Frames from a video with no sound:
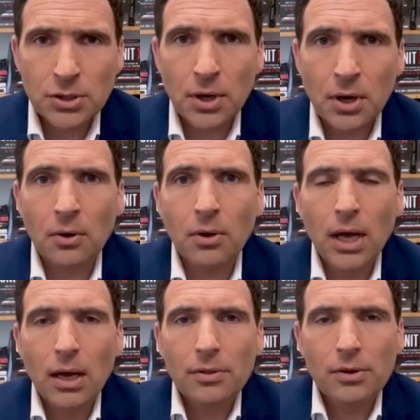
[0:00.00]
ago,
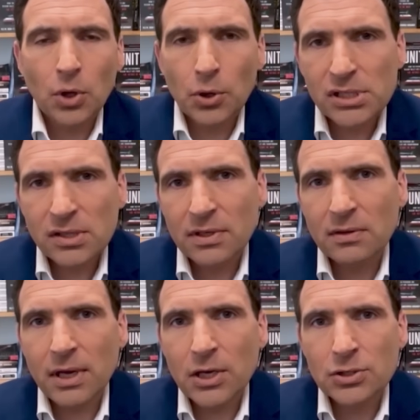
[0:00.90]
the locus of
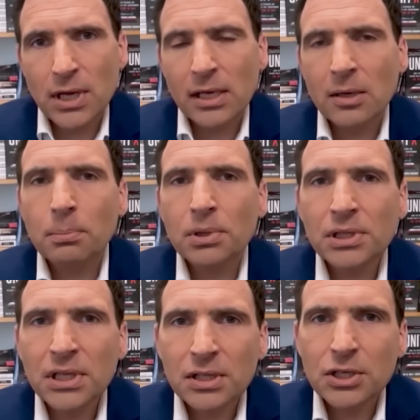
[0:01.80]
innovation had
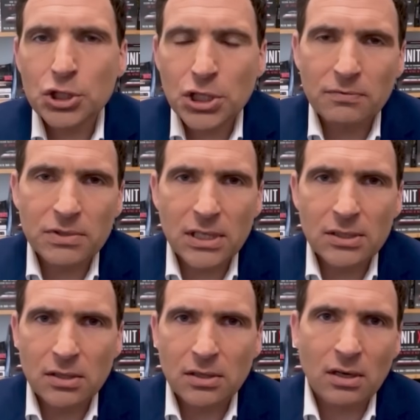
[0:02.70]
completely
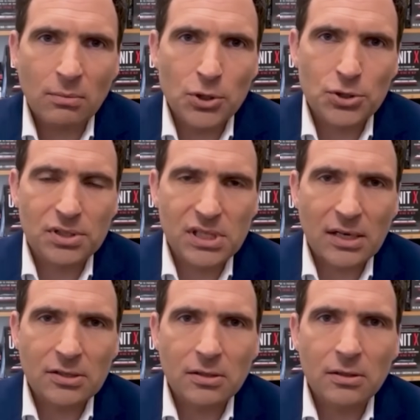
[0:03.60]
shifted to the commercial
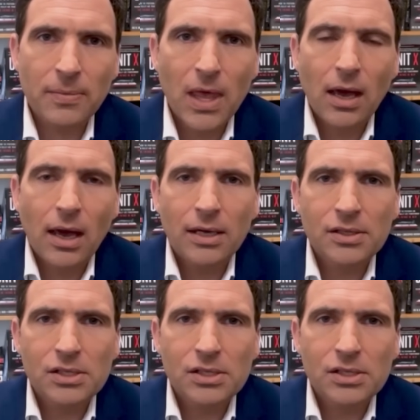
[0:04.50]
sector. And